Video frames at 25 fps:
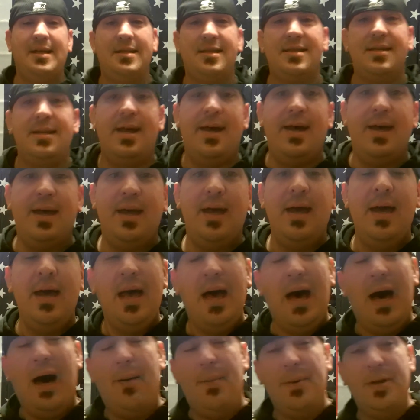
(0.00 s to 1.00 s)
and today
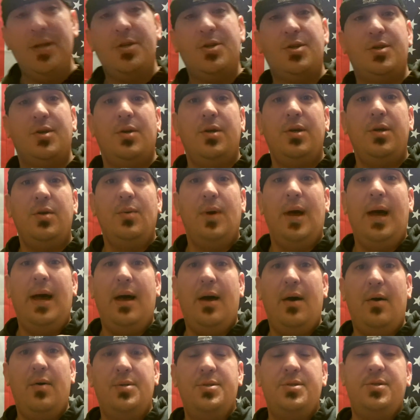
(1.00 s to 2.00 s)
I'm going to show you
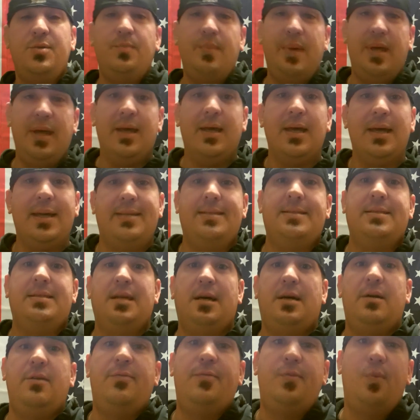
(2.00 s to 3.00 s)
how to make a
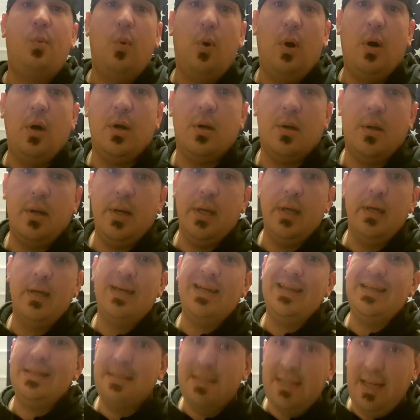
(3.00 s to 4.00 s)
self-watering
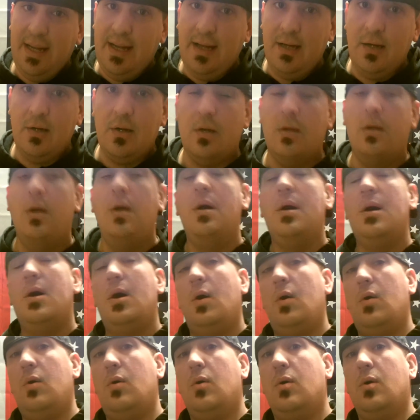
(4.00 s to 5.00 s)
container
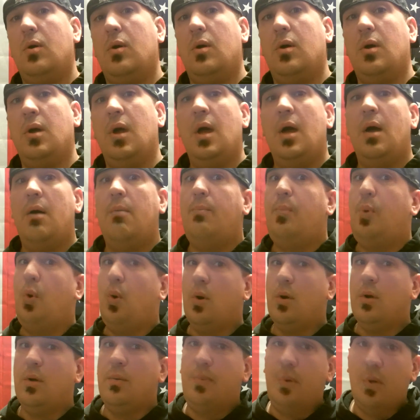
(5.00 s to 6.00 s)
or
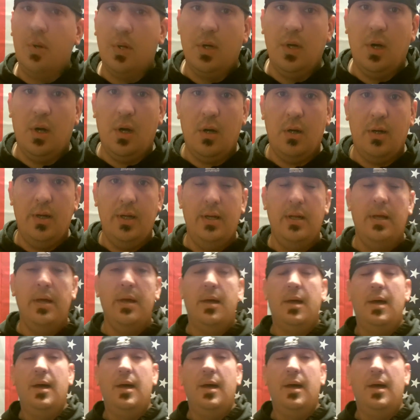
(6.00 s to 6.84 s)
portable garden